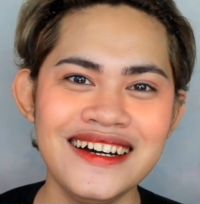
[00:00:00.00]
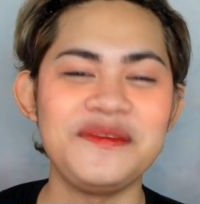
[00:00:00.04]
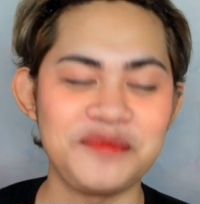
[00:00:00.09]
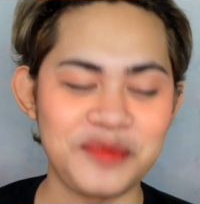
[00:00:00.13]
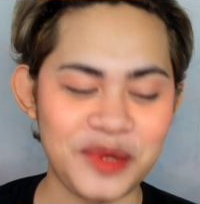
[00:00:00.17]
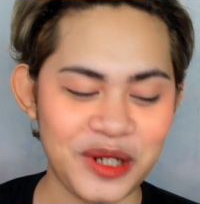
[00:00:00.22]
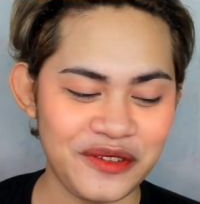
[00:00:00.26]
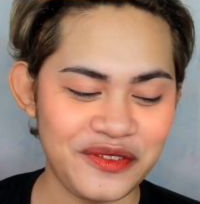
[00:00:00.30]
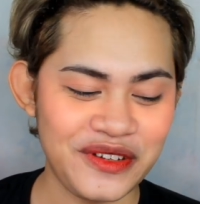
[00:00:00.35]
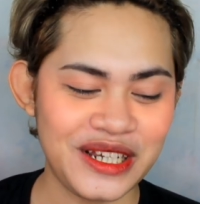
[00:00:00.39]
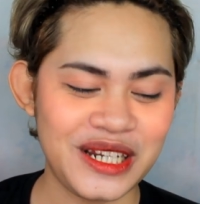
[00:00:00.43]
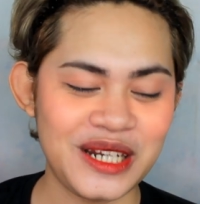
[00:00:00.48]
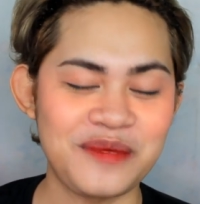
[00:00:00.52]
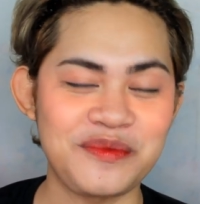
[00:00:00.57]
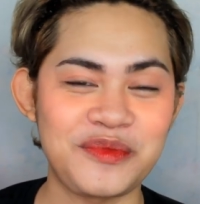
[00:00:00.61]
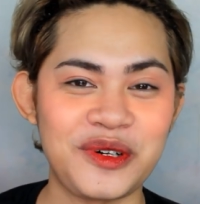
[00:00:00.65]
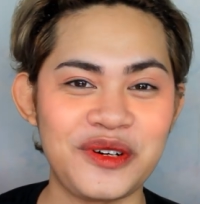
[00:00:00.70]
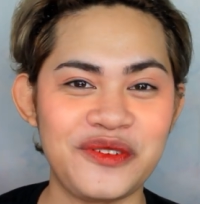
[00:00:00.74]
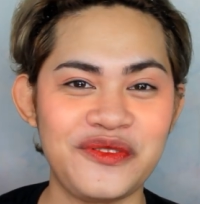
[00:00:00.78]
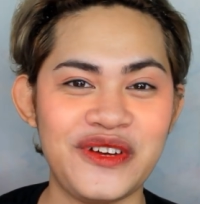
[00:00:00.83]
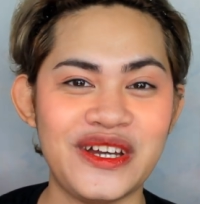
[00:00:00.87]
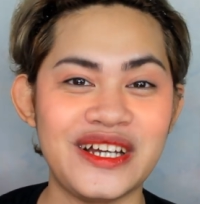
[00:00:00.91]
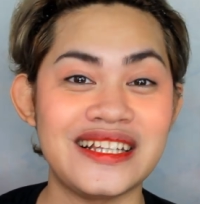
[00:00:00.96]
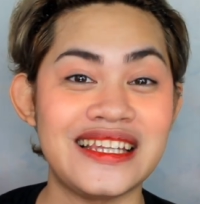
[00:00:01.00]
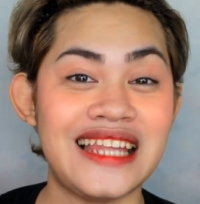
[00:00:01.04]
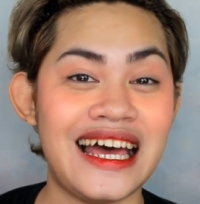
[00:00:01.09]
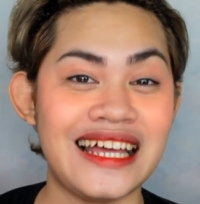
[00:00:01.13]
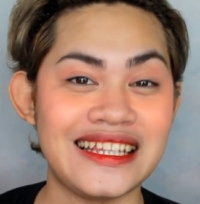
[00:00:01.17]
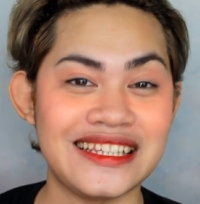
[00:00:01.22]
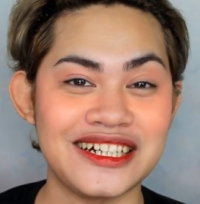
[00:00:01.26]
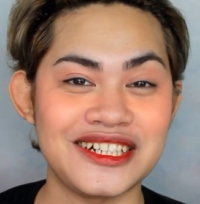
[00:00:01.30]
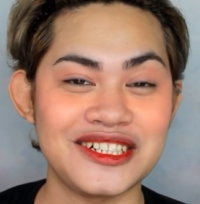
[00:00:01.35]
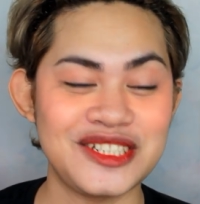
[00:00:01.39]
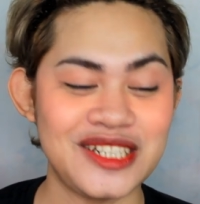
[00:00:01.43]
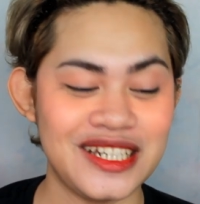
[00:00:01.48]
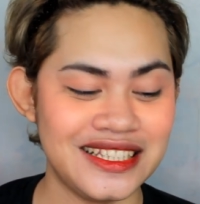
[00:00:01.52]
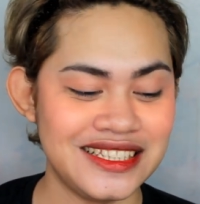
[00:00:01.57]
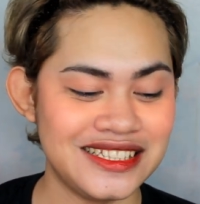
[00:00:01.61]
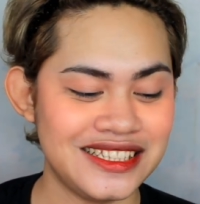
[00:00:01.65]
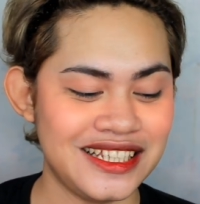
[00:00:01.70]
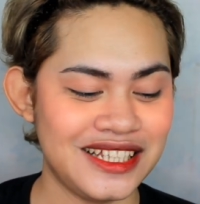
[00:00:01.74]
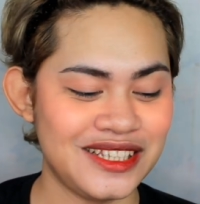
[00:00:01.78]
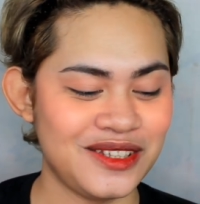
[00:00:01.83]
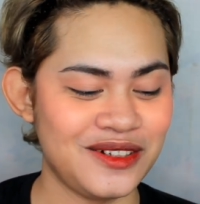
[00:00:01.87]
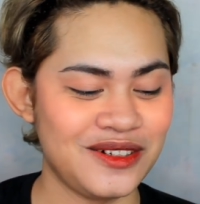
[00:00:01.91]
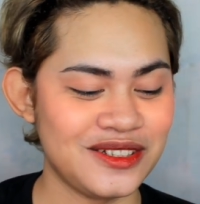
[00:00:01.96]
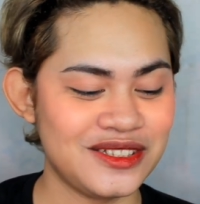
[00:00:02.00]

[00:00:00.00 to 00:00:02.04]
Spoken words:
Perfect na perfect lahat ng shades na to.